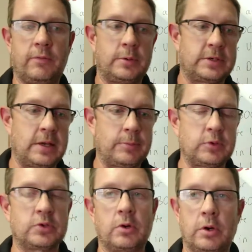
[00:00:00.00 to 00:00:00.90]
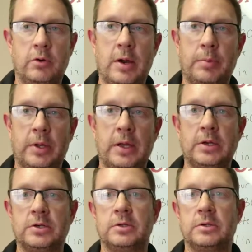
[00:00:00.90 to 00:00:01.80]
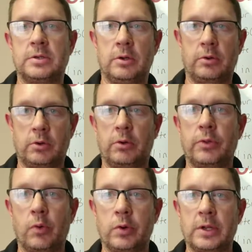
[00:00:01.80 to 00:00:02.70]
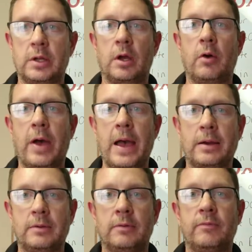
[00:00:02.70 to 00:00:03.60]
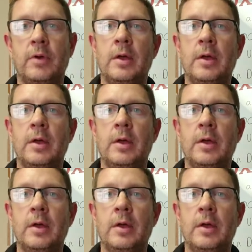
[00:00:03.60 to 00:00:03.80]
from the time you start your application until your authority can go active.